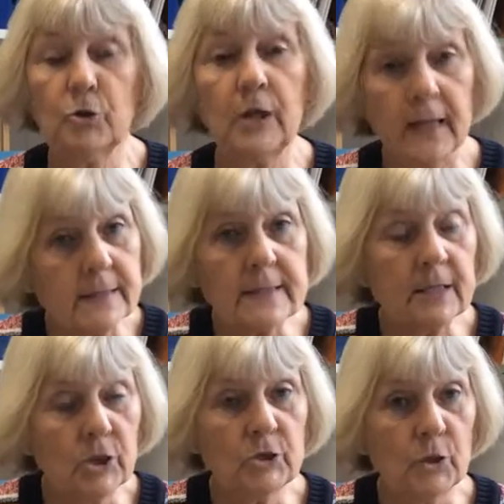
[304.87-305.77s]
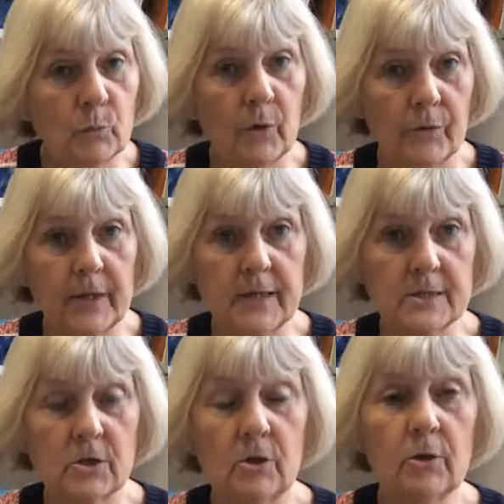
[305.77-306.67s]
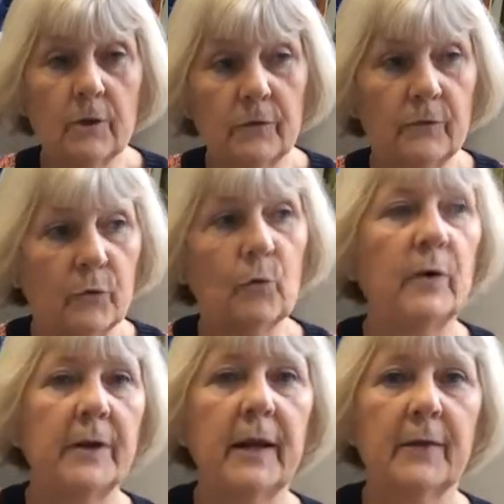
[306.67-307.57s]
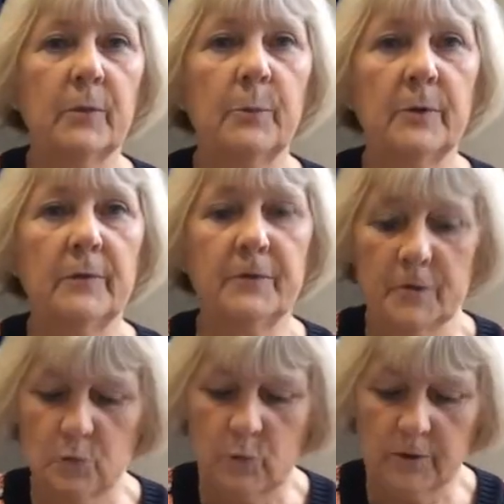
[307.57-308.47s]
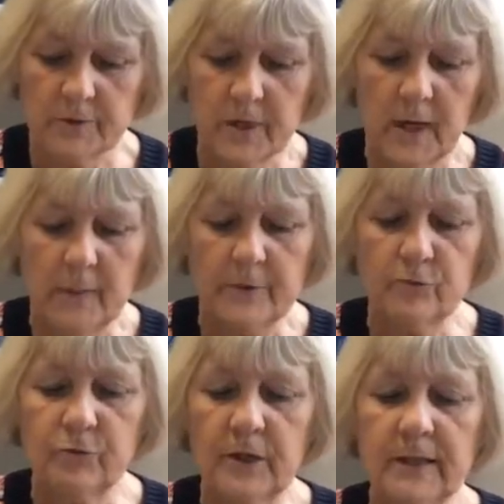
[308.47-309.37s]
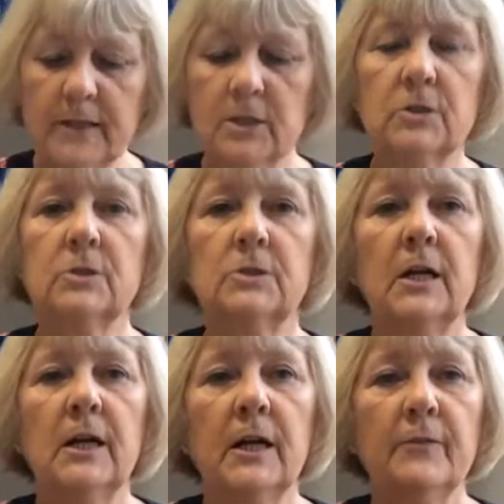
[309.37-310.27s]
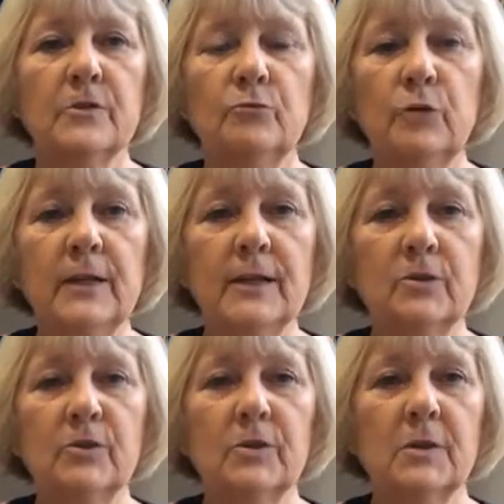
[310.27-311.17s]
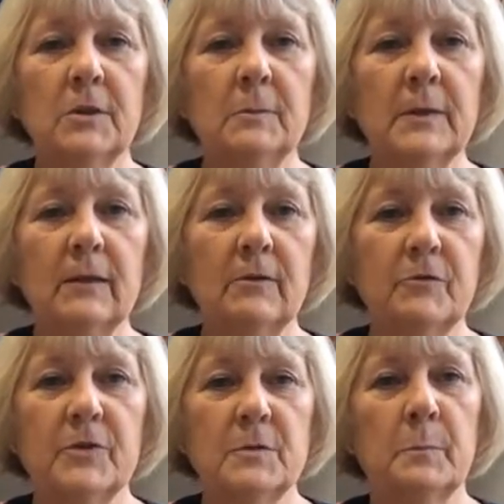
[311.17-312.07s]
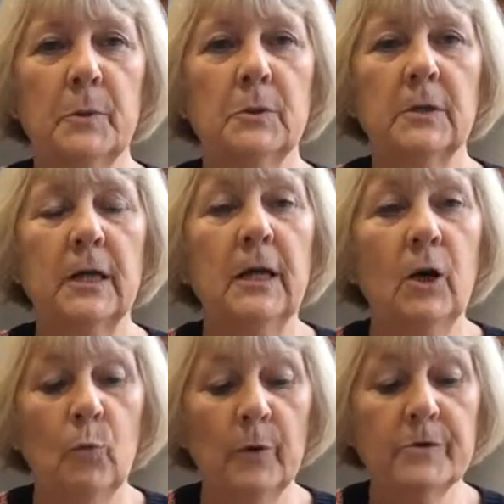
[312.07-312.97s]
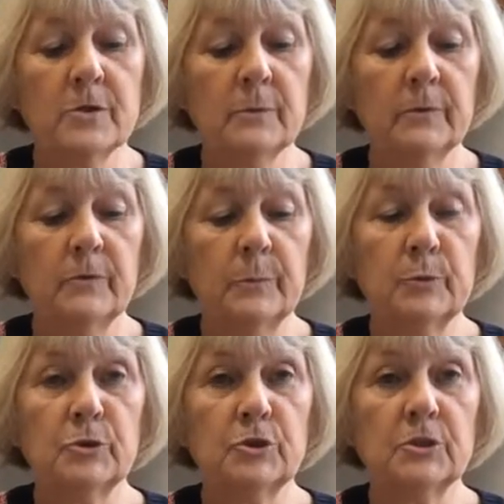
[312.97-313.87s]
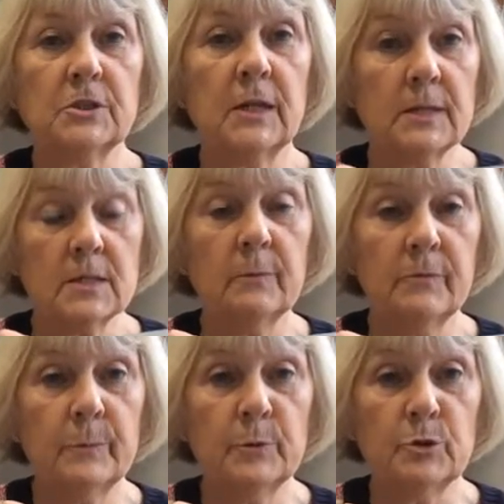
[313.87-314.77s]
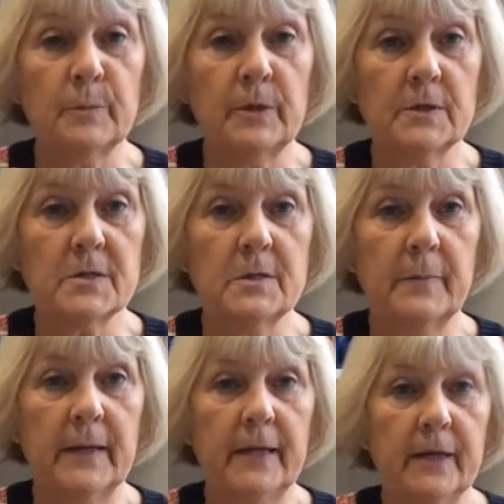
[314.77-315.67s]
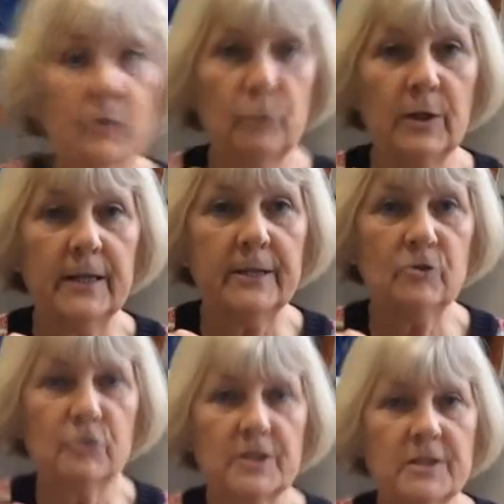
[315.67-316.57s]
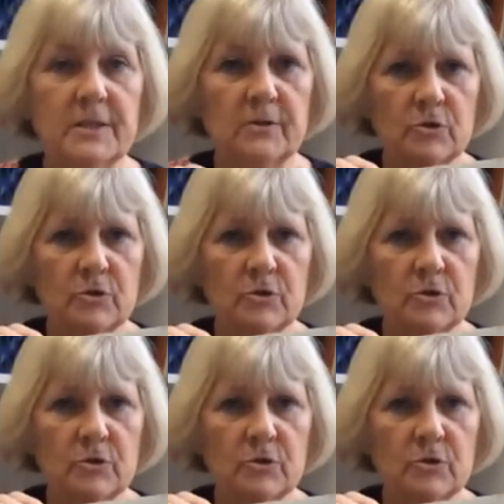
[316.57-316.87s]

You can say you don't want the catalogue if you've already had the previous ones, but it's really good. And there's a really good thing in the middle of this book with some of the brushes and some of the brush marks they make. Really interesting.